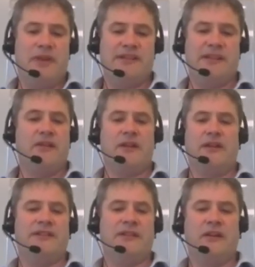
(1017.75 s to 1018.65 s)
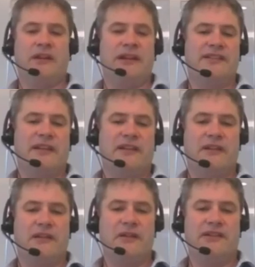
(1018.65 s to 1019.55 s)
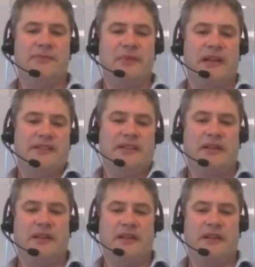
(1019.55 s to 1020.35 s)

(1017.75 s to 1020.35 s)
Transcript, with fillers: there's a lot there's a lot Accenture can do in this place, and,